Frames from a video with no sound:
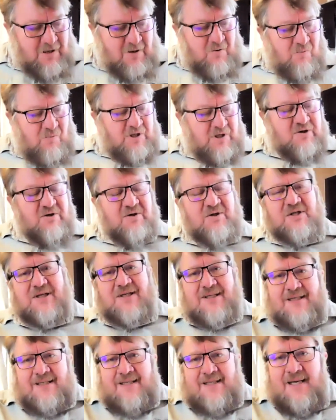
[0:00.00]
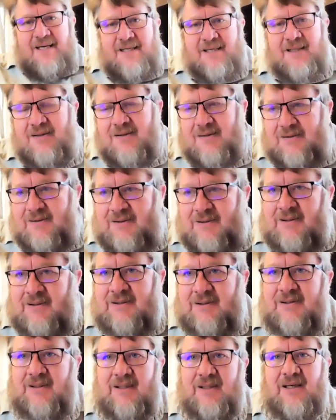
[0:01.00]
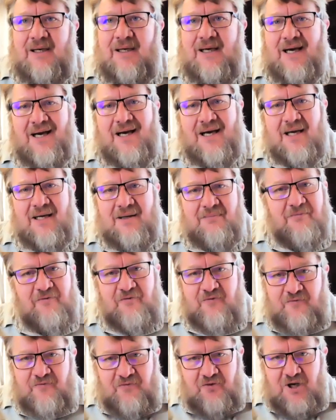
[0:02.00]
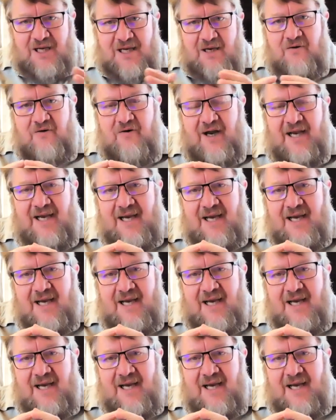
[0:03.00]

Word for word: what you just said, I, I fully agree.